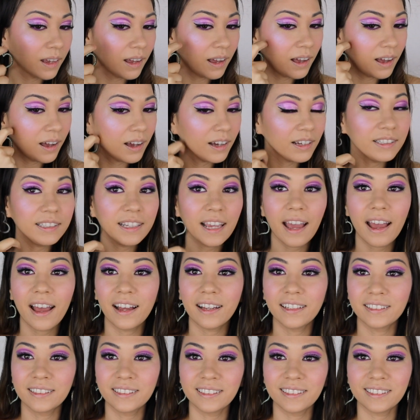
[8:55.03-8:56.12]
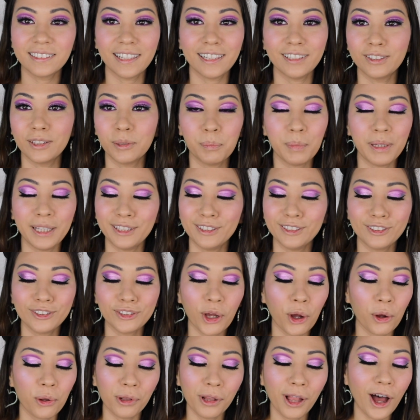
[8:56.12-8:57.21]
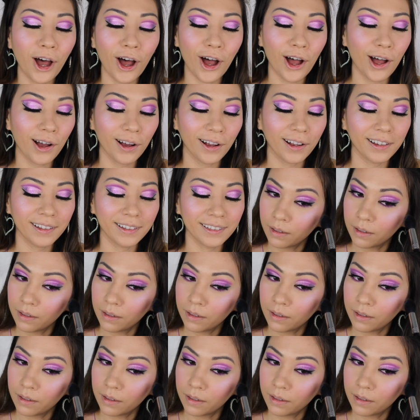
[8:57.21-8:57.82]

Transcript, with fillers: Ah, yes, it's been so long.